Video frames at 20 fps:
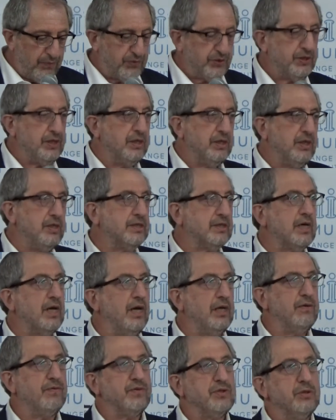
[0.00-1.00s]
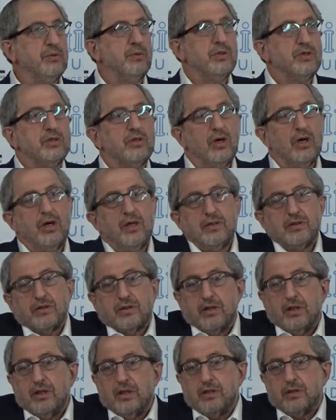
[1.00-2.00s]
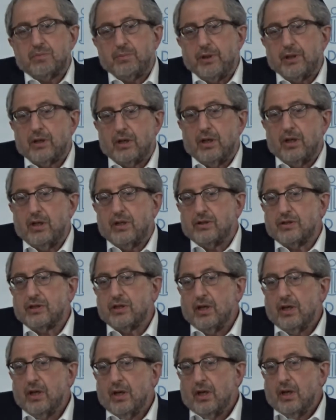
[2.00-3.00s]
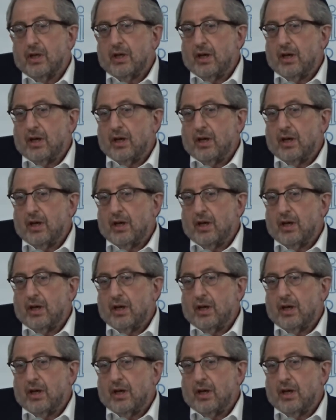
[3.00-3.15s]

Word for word: we've seen these kind of suicides is because